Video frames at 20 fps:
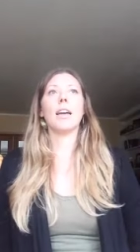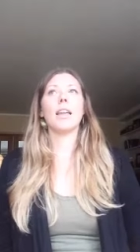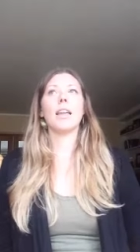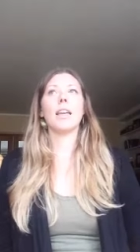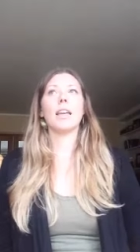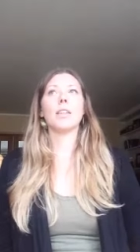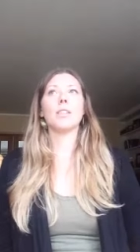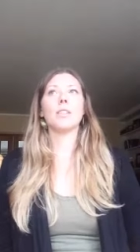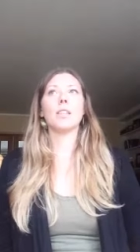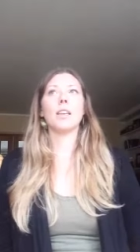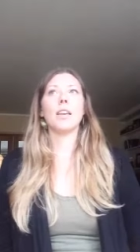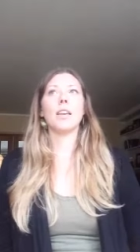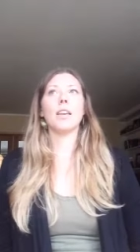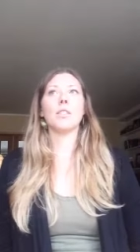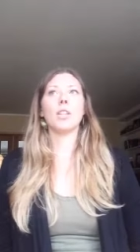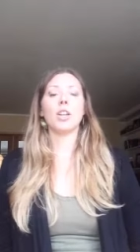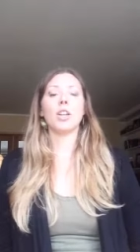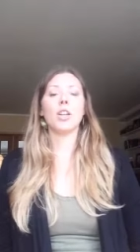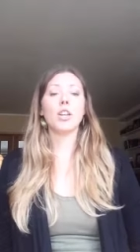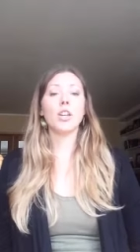is is
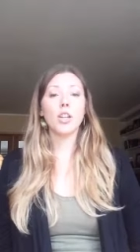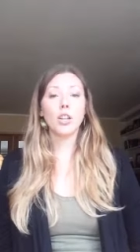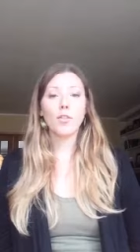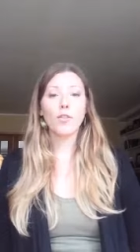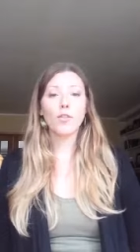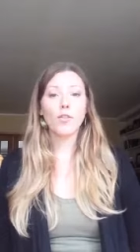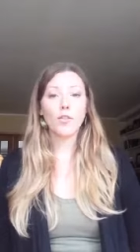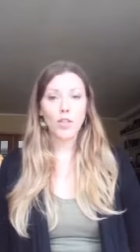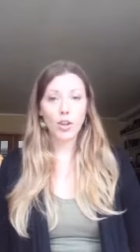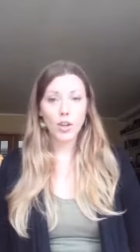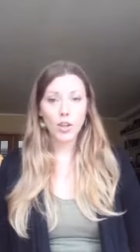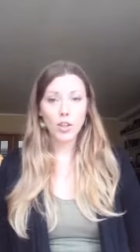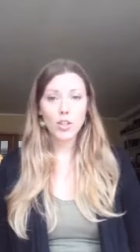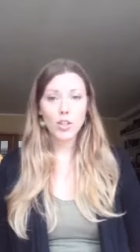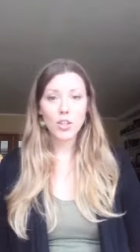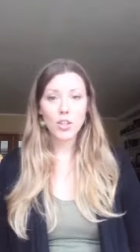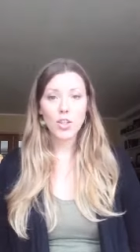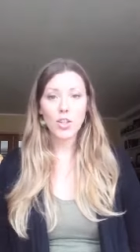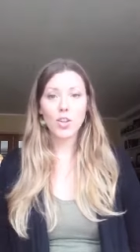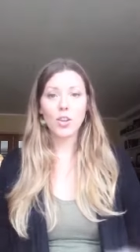a good
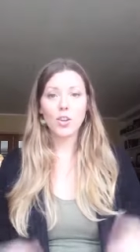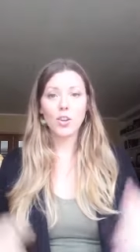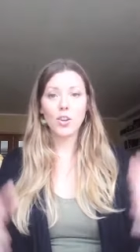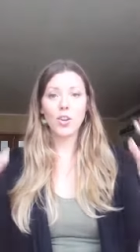first